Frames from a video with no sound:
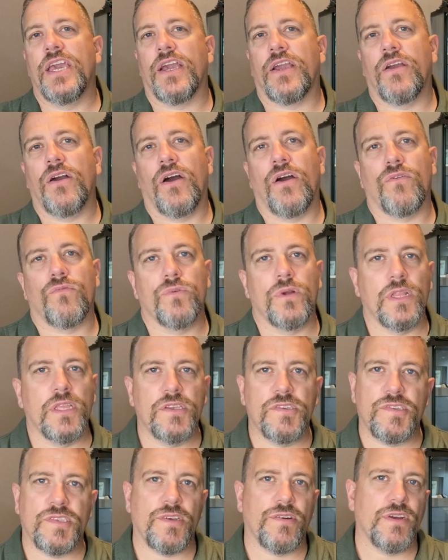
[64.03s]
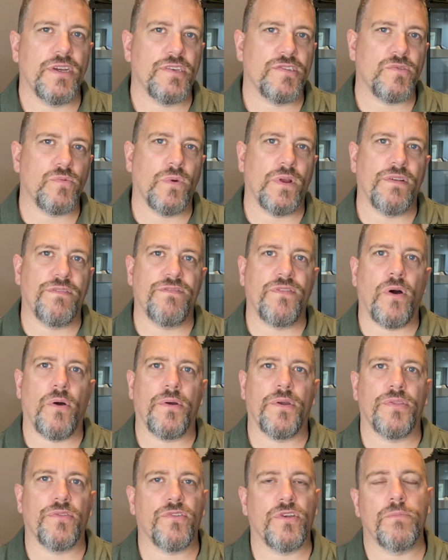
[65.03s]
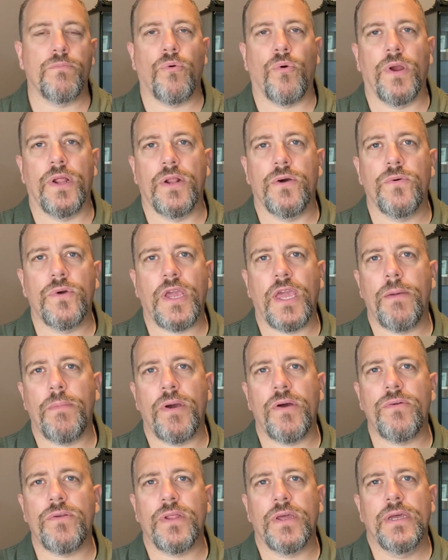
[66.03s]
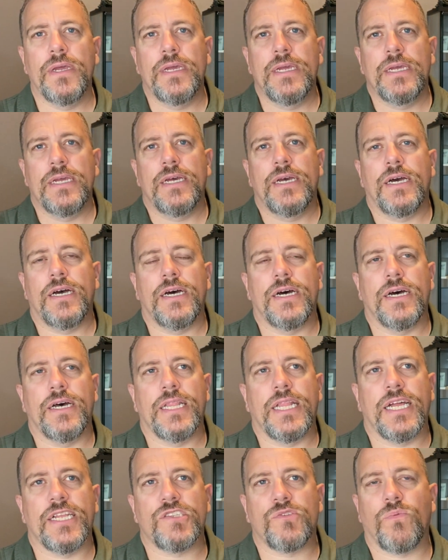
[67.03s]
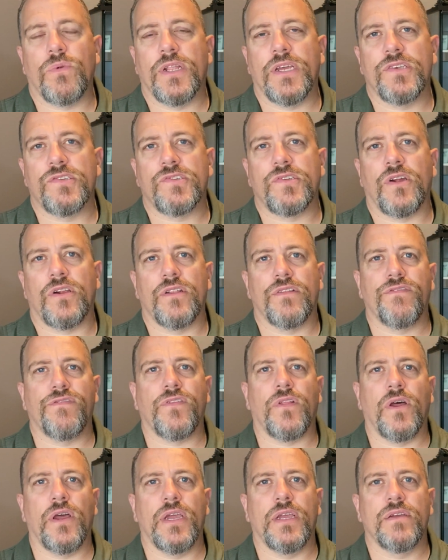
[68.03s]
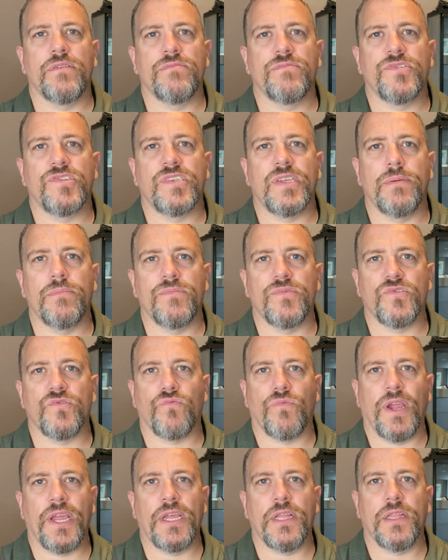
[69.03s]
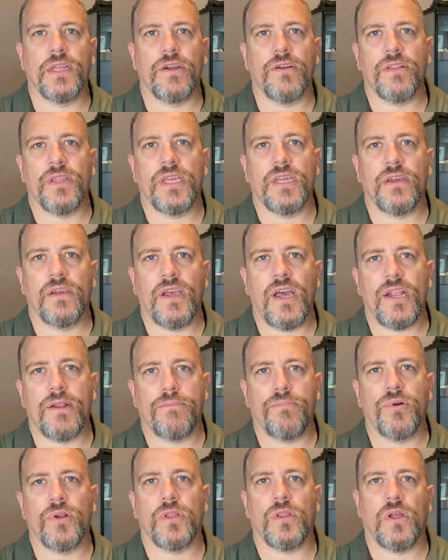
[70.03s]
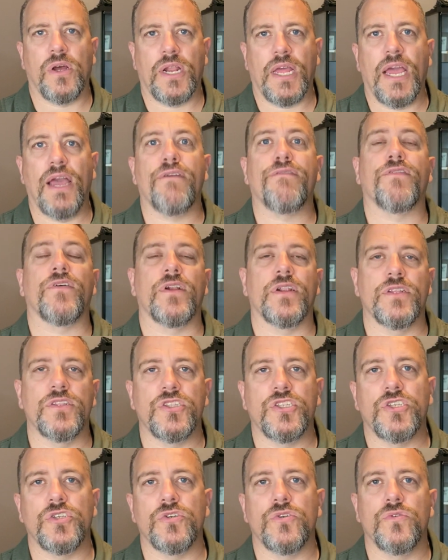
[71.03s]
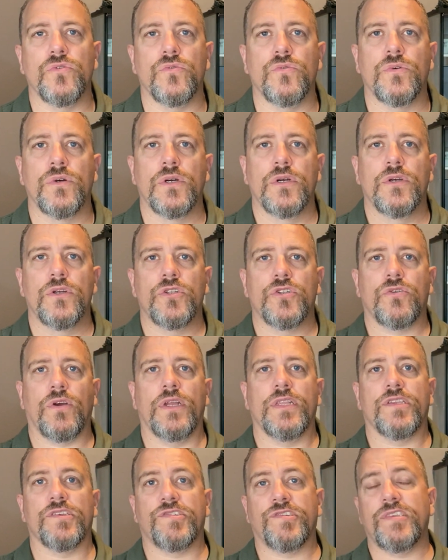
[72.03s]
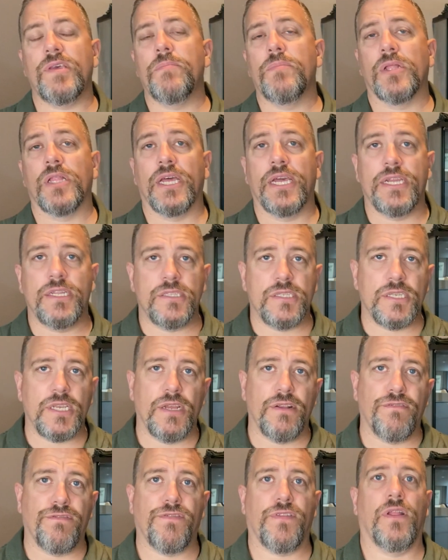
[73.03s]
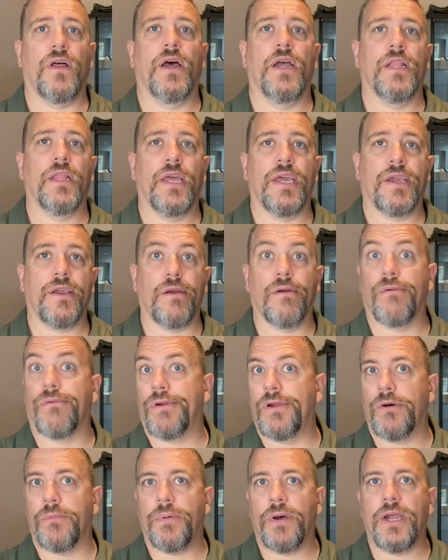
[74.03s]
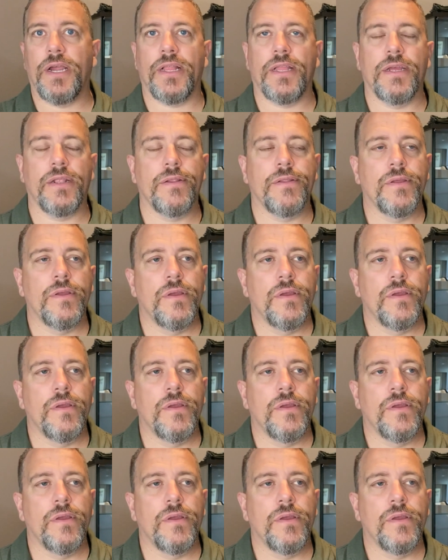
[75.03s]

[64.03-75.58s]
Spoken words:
it got really serious when Falcon 3.0 came out. That's when I started flying sims regularly and kind of put a lot of effort into trying to simulate and fly like a real pilot.